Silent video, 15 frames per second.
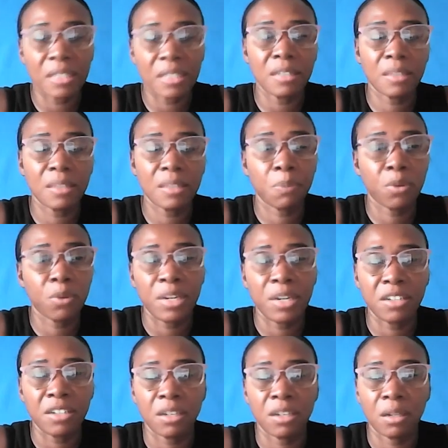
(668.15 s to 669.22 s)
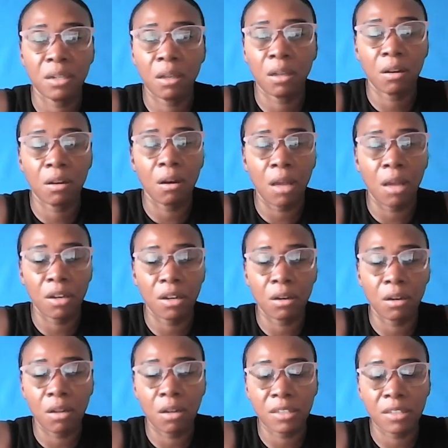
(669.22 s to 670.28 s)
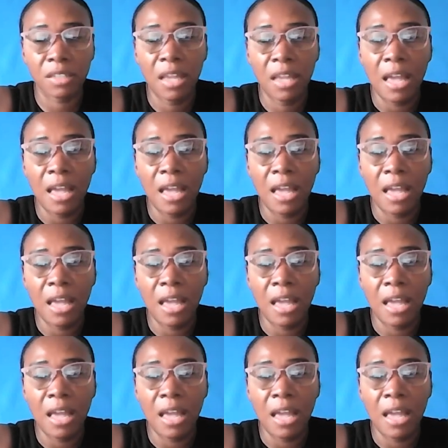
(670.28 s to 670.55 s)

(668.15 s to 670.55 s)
separation and loss.